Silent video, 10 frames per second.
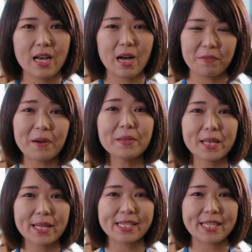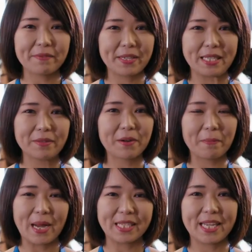Of all the things I've gained
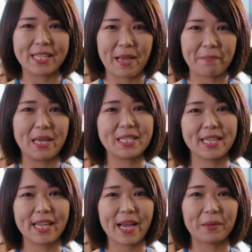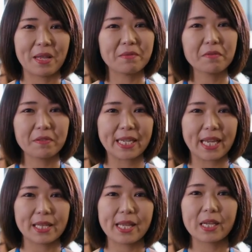from my time at Massey, I'll never
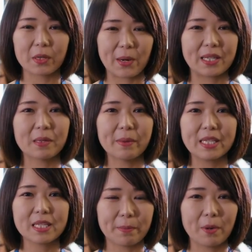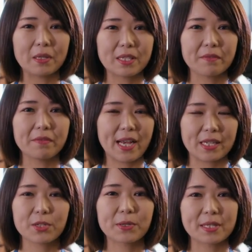forget the incredibly supportive
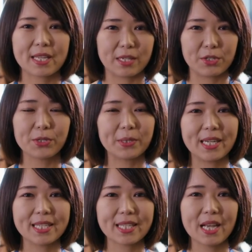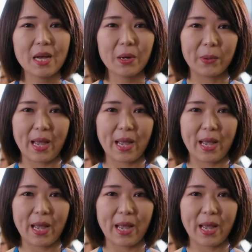lecturers and tutors who